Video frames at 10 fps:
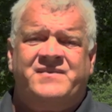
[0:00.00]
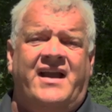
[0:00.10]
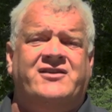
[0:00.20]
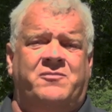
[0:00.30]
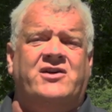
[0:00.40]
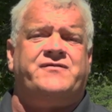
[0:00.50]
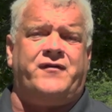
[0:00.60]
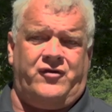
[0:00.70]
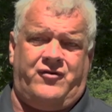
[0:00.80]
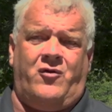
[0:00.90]
it's much
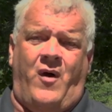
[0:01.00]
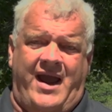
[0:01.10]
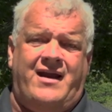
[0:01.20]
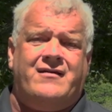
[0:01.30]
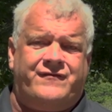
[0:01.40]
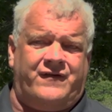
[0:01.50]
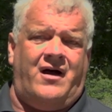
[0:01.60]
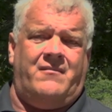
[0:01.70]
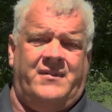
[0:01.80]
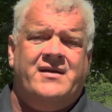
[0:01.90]
further away
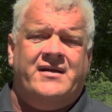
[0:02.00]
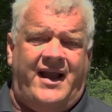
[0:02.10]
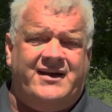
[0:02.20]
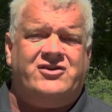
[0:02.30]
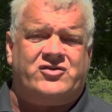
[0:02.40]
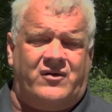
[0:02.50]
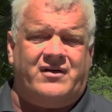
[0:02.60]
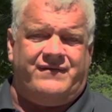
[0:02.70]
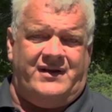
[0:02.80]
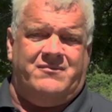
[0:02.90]
from any sort
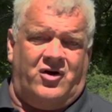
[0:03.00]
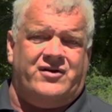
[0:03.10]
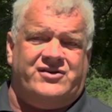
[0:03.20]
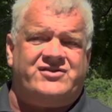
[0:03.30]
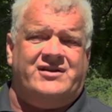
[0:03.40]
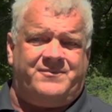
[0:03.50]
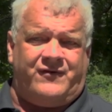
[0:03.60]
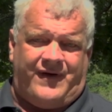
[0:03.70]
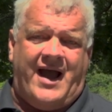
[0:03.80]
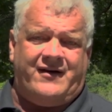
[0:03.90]
of emergency
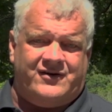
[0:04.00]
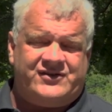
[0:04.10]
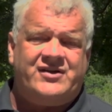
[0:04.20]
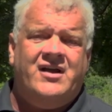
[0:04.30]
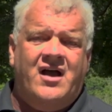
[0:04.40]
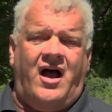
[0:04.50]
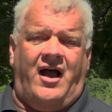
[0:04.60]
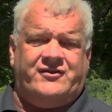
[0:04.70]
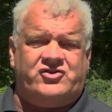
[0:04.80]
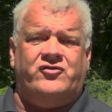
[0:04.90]
providers.
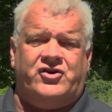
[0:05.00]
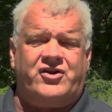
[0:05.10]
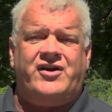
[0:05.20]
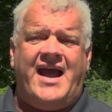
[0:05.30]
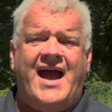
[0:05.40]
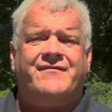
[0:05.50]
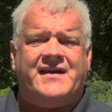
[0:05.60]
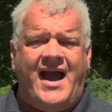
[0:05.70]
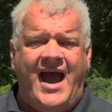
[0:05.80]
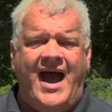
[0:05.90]
So you're going to
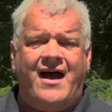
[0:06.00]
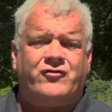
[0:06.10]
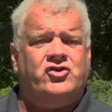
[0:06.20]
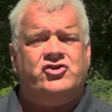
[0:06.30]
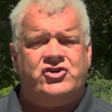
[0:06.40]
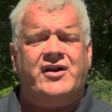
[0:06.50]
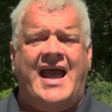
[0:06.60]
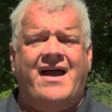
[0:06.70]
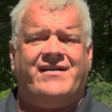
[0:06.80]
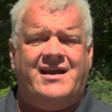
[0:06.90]
have, or you should
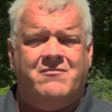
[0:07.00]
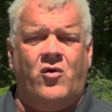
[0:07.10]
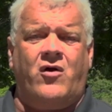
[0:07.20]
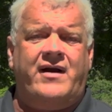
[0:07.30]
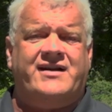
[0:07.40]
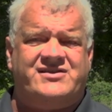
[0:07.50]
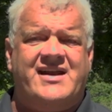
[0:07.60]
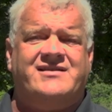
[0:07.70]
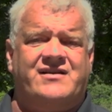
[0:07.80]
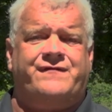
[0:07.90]
have, a more
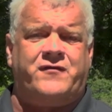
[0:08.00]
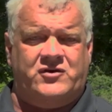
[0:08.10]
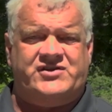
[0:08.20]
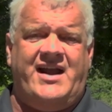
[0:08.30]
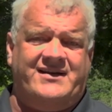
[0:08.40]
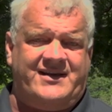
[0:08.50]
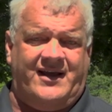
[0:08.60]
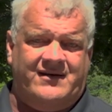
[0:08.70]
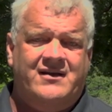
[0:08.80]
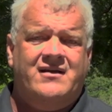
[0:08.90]
extensive first aid
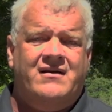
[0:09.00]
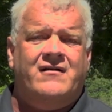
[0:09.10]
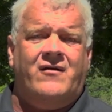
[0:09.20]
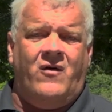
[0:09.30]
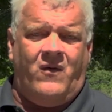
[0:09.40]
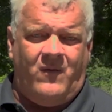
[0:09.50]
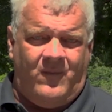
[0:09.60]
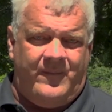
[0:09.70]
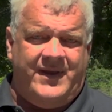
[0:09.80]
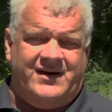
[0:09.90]
kit
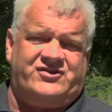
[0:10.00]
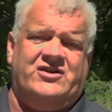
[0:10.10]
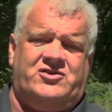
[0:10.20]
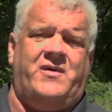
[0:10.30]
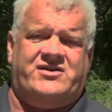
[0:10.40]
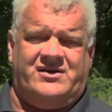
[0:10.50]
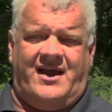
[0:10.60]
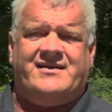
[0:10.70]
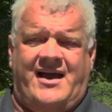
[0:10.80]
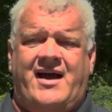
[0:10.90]
in a situation
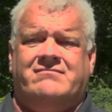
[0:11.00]
like that.